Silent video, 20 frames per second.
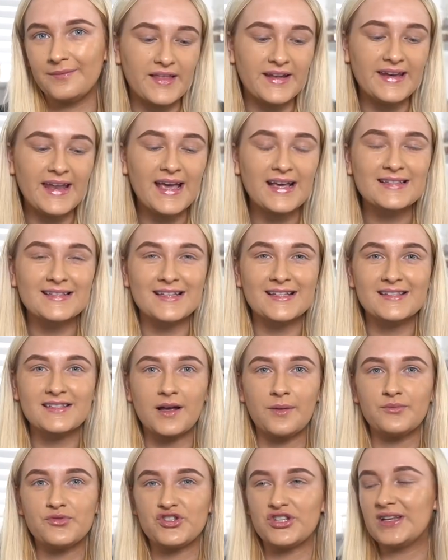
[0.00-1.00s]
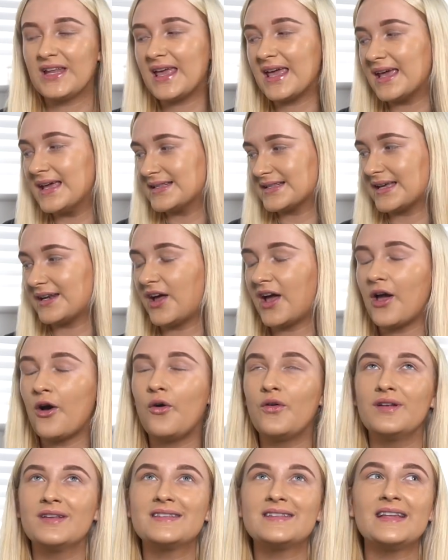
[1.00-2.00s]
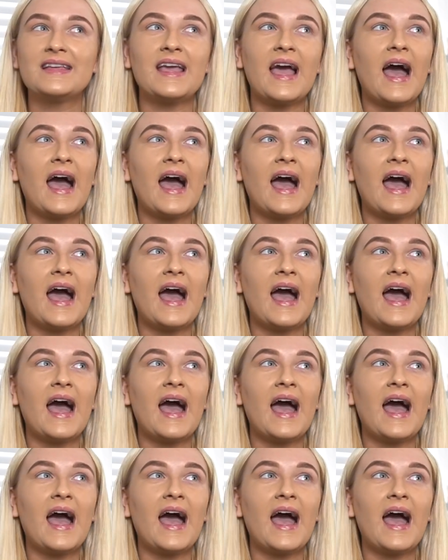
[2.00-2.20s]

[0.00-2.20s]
The next assumption is, and I honestly